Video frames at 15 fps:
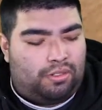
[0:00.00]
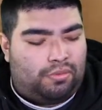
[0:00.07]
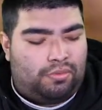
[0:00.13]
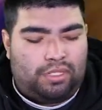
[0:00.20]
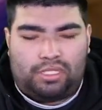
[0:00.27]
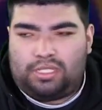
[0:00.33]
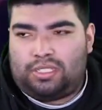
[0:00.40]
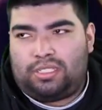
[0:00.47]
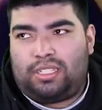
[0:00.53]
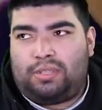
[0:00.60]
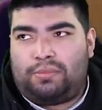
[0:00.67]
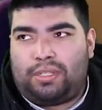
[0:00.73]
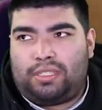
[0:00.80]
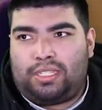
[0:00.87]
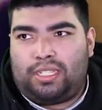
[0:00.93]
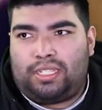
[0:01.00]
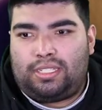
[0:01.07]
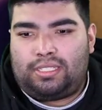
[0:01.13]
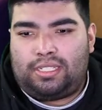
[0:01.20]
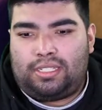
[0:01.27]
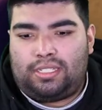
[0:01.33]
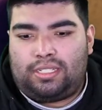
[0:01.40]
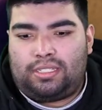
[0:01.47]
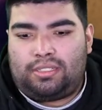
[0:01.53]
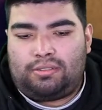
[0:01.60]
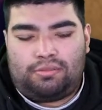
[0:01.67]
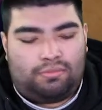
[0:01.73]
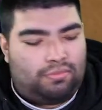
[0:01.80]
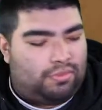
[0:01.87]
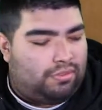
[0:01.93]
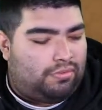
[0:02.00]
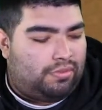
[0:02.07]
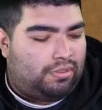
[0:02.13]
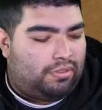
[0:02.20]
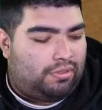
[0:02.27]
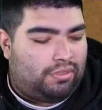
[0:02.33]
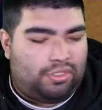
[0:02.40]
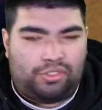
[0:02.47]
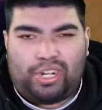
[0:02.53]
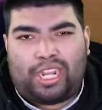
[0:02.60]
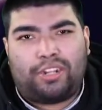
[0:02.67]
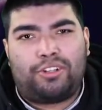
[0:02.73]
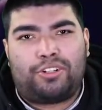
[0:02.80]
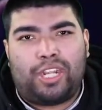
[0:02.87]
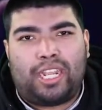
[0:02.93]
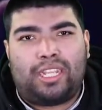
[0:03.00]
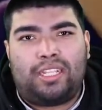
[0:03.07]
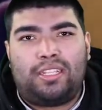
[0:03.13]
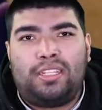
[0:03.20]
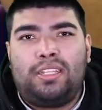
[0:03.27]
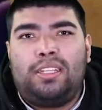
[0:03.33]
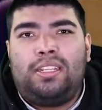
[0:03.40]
what is his name? I think it's Striker Dragon.